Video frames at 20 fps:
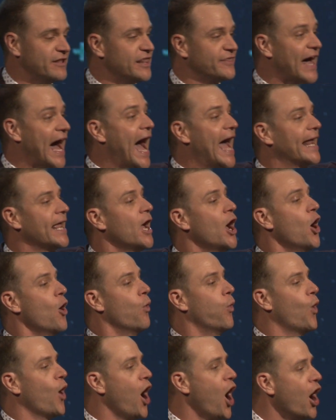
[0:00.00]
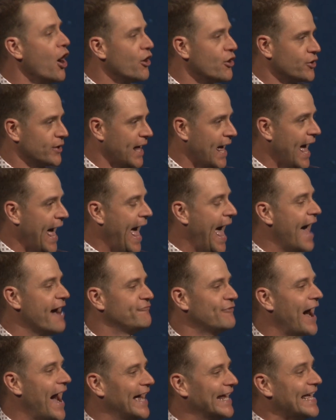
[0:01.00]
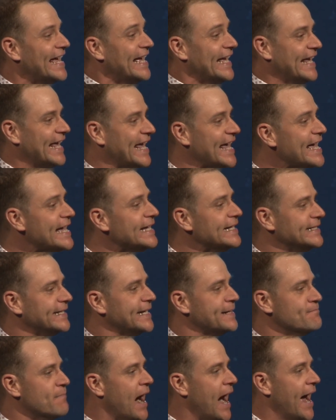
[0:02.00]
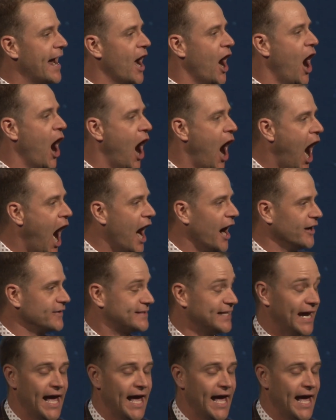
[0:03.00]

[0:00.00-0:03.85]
thy word have I hid in my heart